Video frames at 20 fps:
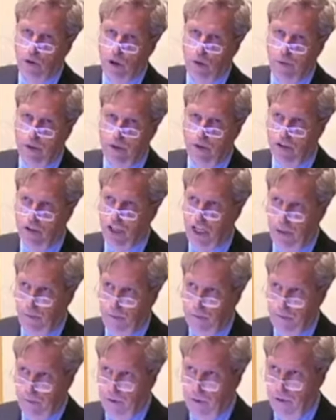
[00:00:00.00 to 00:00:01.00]
lumen in the same
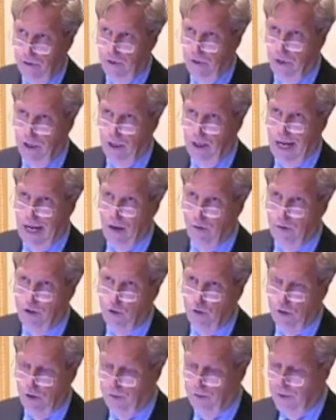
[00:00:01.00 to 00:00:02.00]

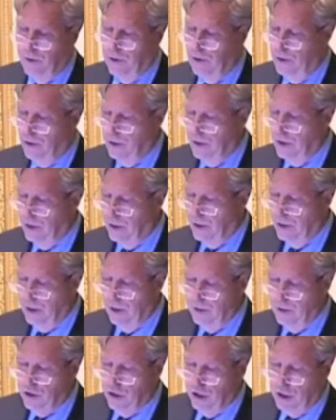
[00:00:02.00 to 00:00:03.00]
outdoor
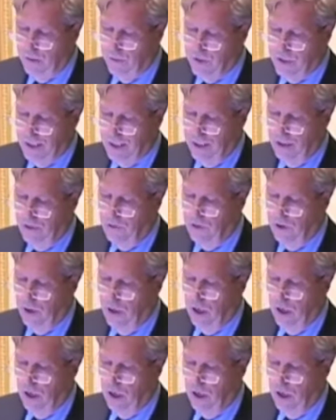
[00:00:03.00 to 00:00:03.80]
circumstance.